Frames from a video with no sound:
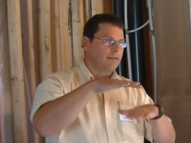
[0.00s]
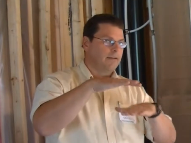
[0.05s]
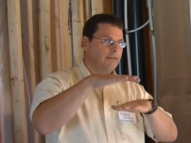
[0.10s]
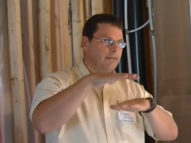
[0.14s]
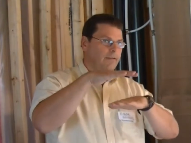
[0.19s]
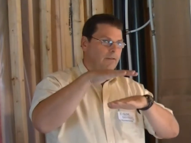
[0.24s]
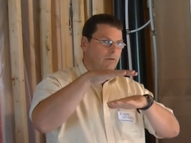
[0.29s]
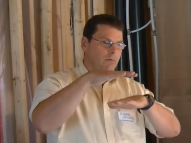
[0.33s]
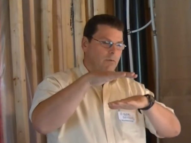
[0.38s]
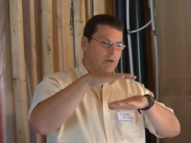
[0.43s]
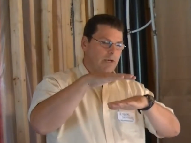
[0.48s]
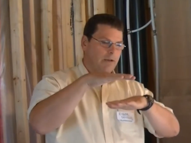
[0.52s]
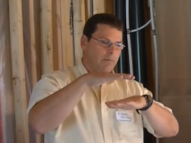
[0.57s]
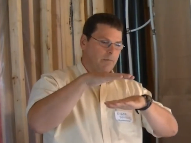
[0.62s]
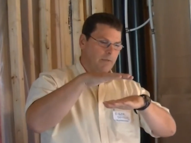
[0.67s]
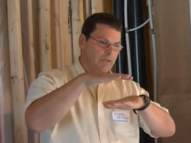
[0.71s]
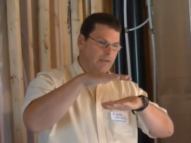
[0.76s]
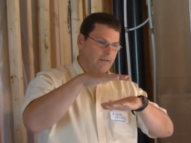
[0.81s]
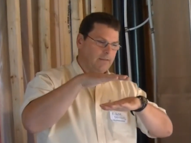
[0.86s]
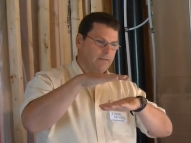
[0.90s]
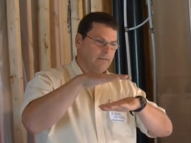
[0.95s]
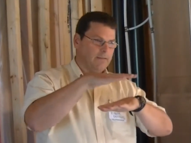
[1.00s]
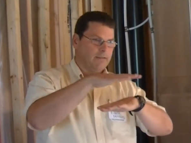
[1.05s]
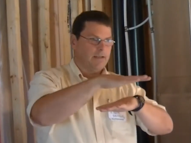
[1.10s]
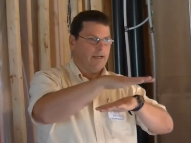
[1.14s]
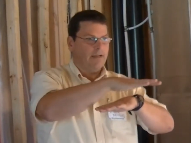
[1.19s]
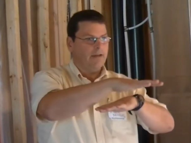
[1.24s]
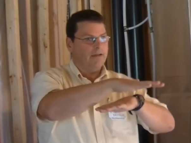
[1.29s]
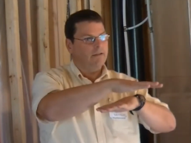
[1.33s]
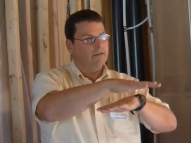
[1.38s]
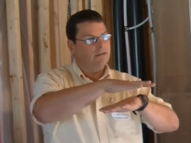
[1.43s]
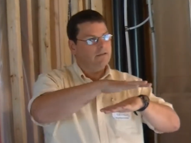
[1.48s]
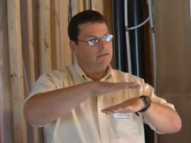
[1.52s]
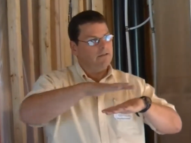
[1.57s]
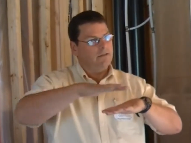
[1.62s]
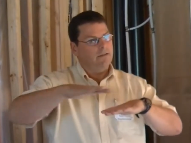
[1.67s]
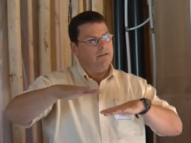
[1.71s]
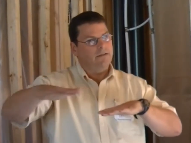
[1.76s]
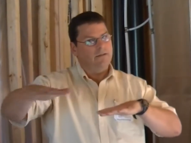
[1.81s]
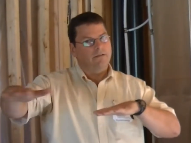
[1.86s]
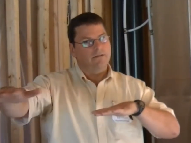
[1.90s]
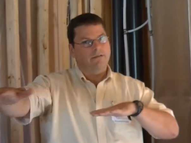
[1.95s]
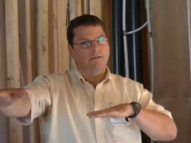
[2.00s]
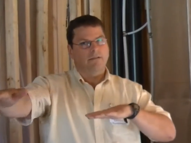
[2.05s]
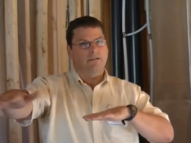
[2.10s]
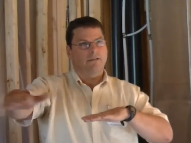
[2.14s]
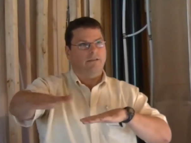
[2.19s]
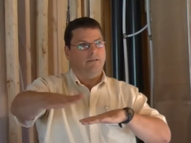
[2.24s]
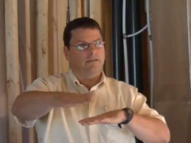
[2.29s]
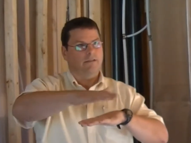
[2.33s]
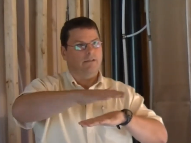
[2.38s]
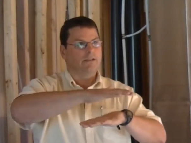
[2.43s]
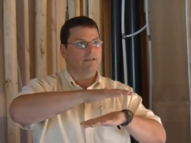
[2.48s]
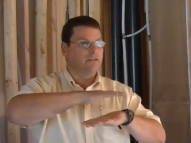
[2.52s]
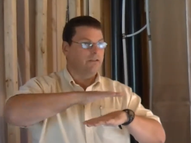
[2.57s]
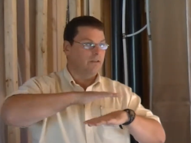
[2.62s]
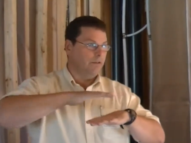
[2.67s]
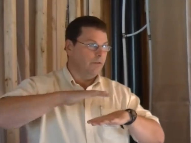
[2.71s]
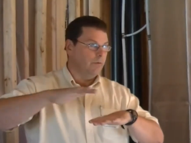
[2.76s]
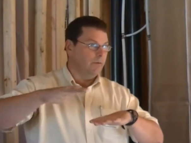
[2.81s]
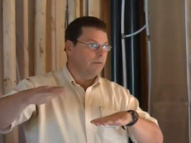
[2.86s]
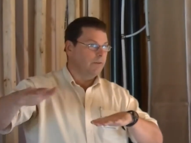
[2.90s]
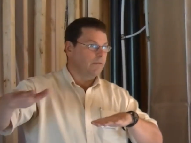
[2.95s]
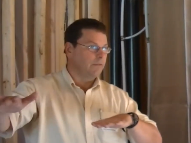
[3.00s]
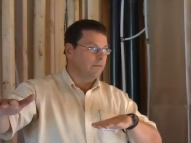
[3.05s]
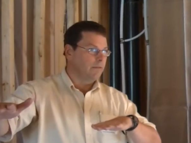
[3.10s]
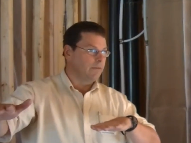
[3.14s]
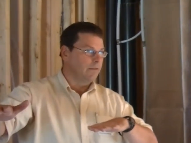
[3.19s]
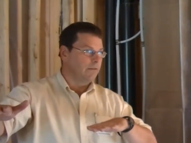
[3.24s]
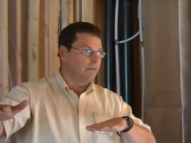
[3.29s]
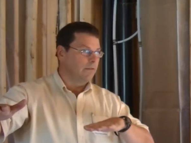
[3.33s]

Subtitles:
So what it means is that insulation is continuous.